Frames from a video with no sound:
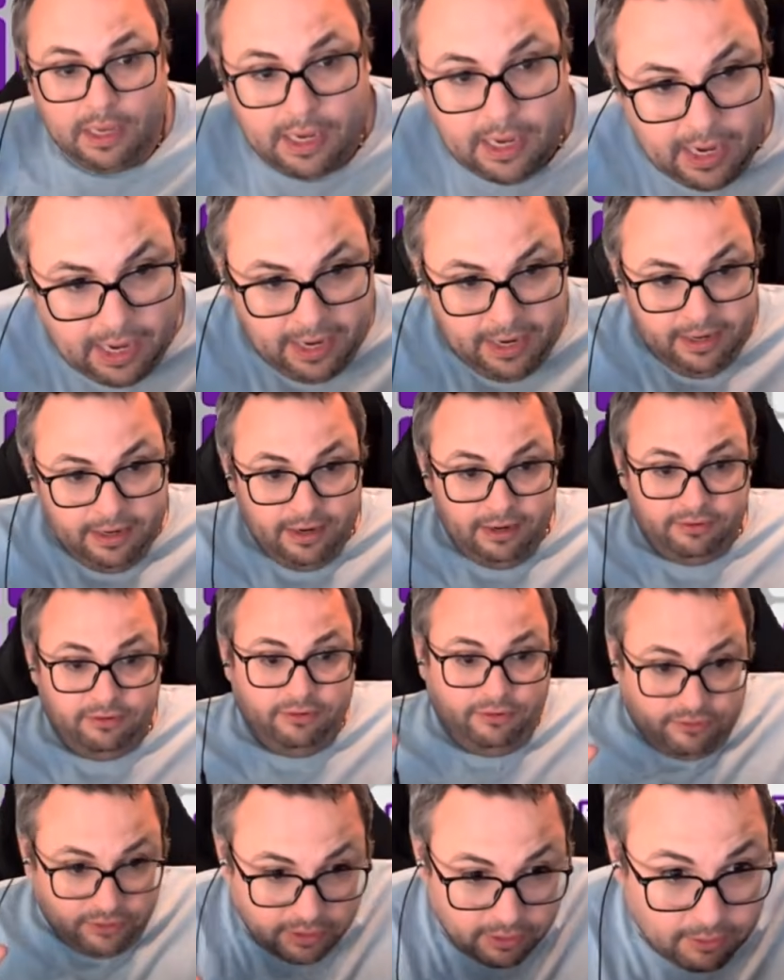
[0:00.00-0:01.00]

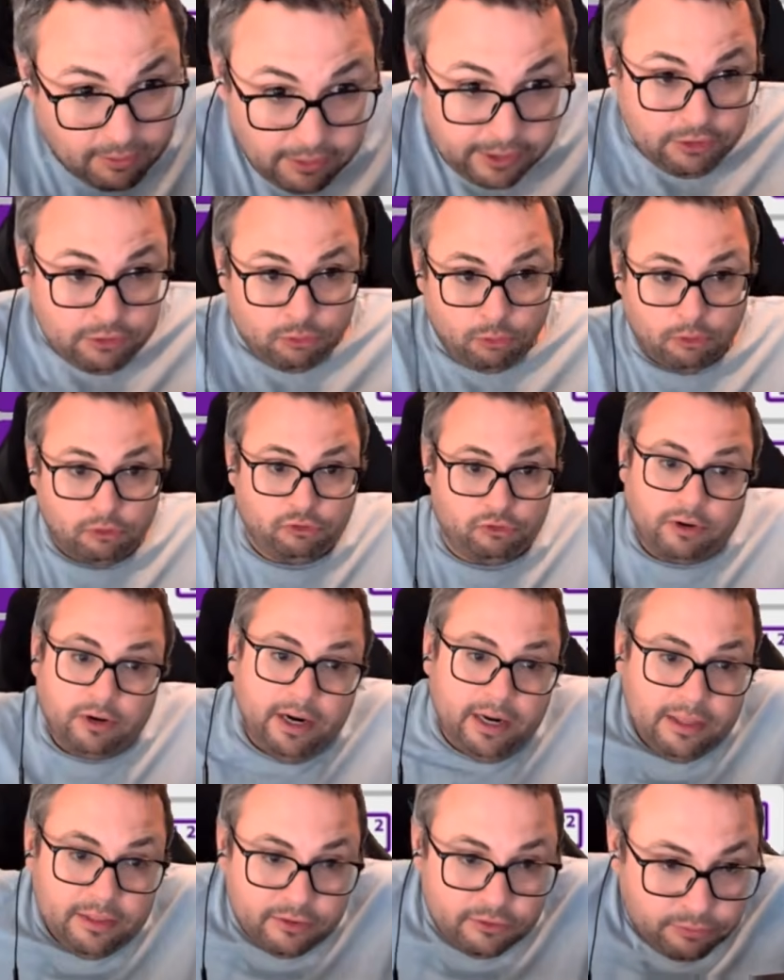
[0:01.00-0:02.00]
unnecessarily
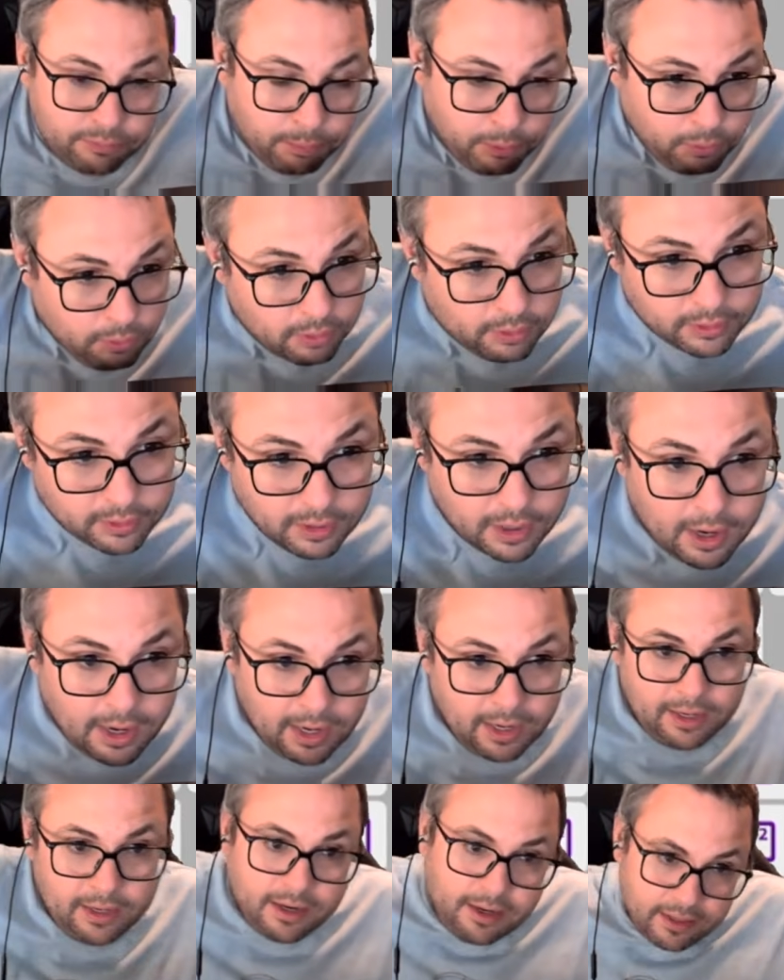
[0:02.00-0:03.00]
torturing this
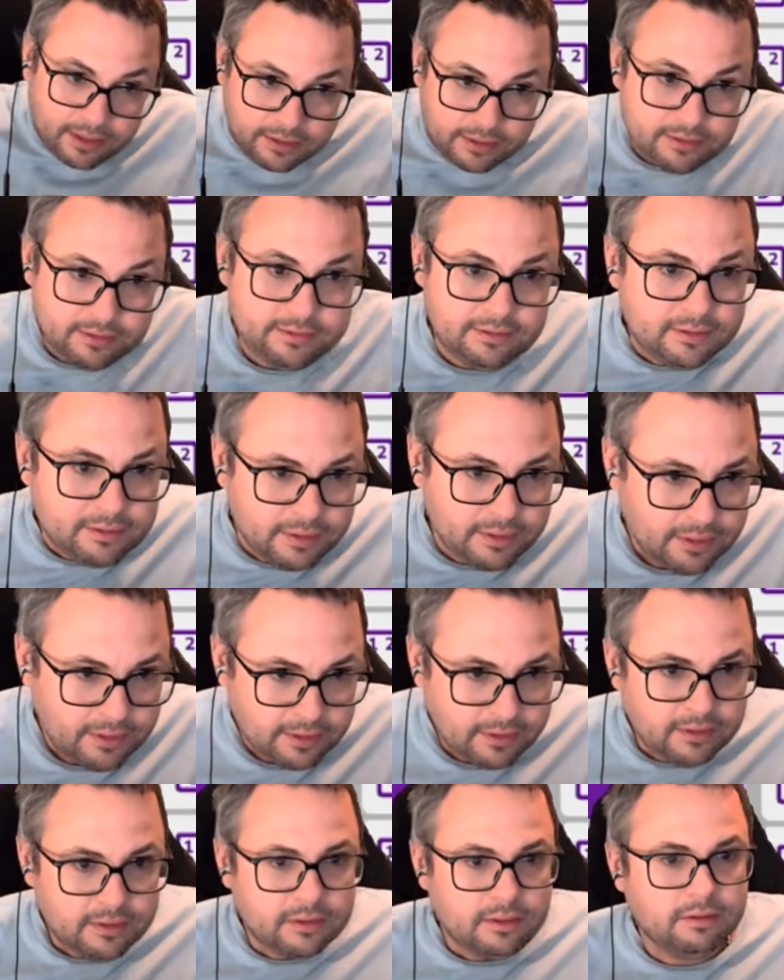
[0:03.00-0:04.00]
poor
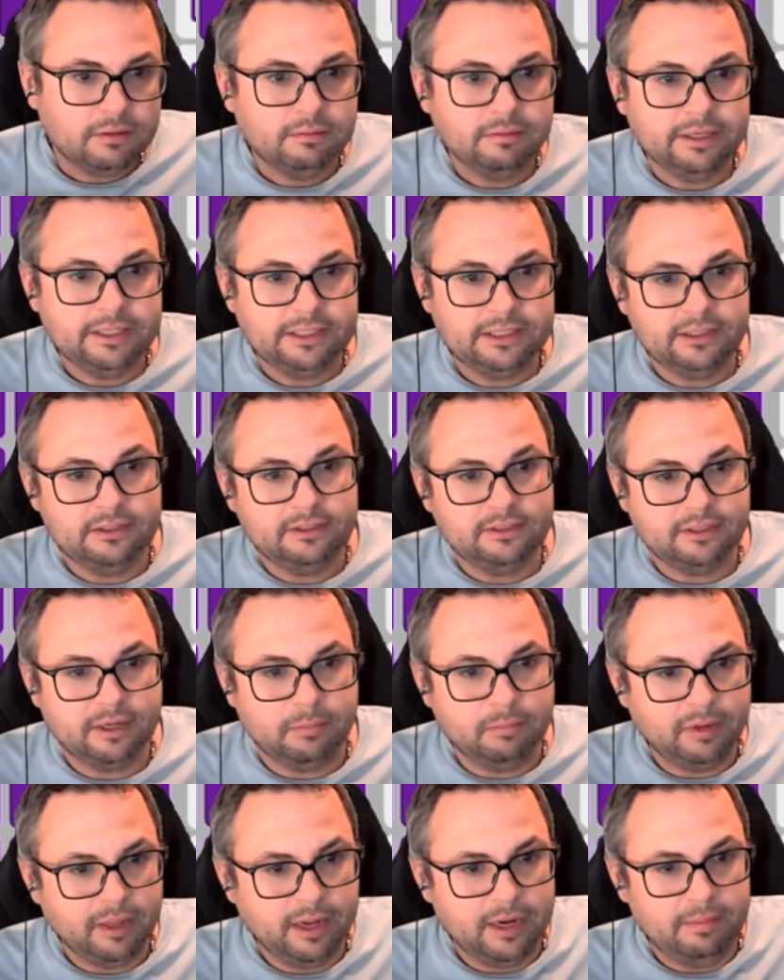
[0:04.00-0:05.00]
region
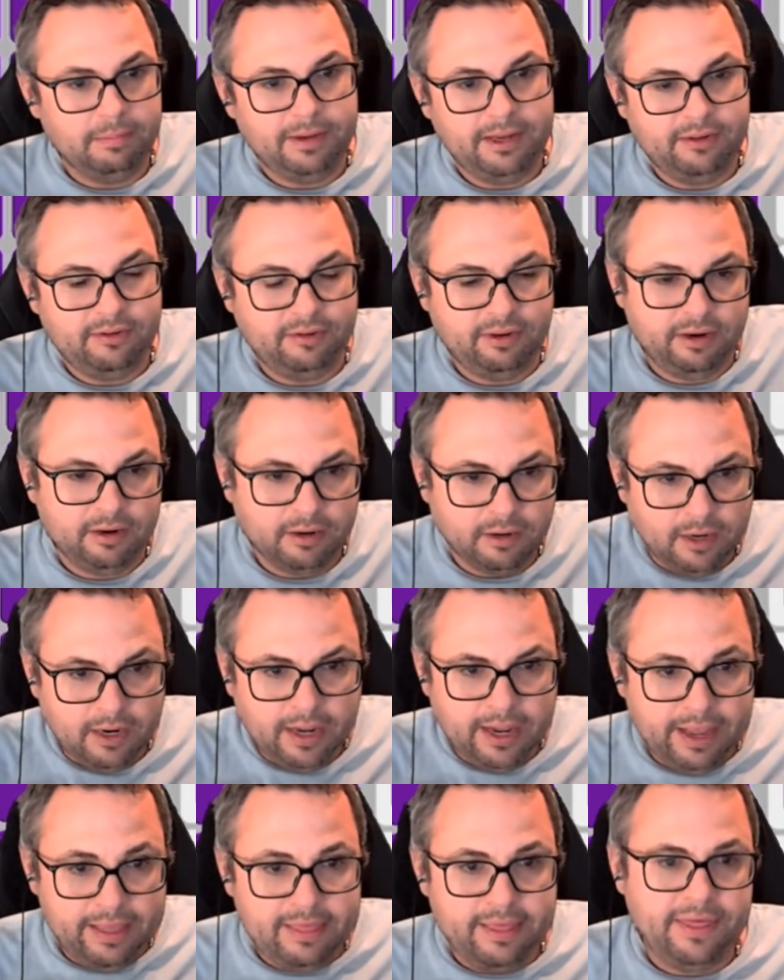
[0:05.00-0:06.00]
sum line piece here.
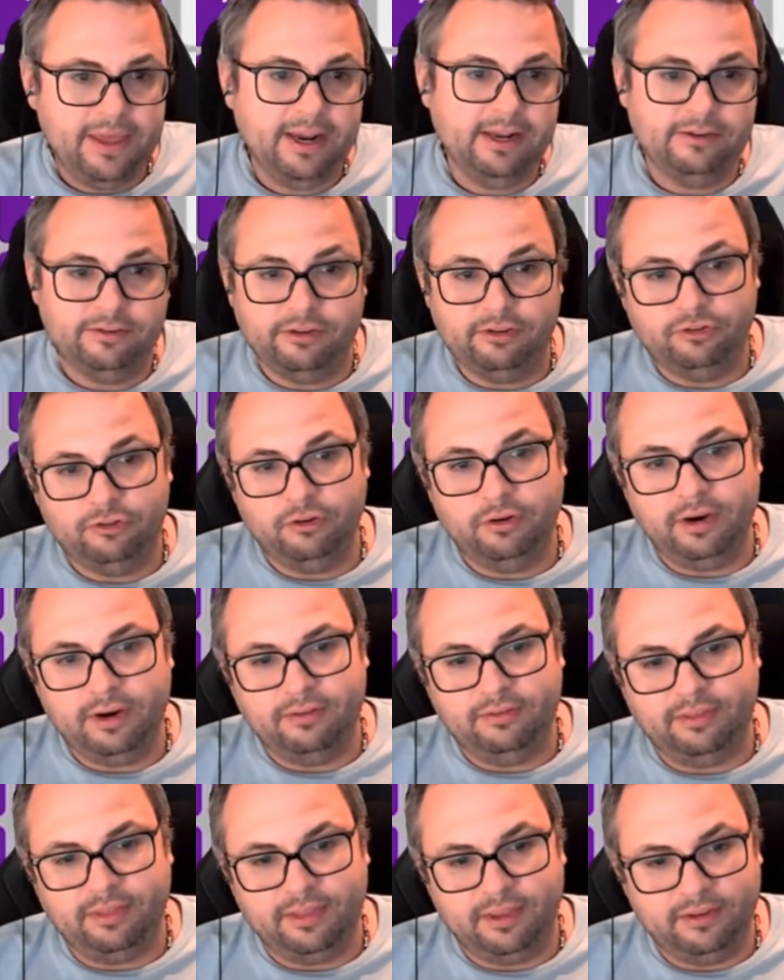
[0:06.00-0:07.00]
And the thing is, as soon
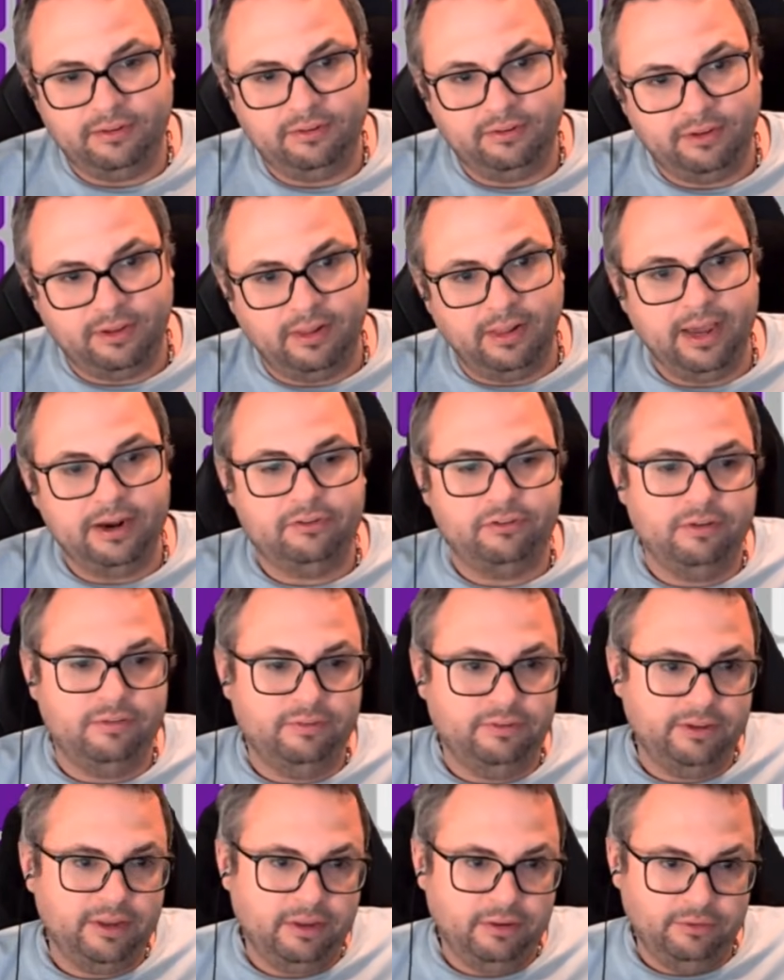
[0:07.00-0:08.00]
as this collection
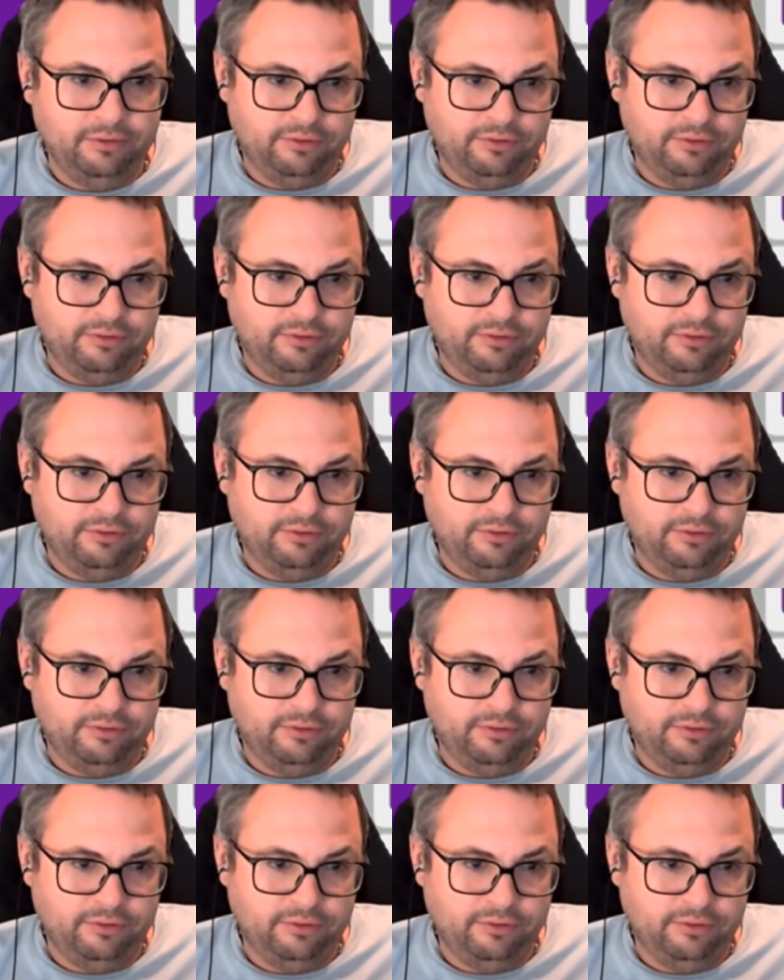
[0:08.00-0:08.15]
of cells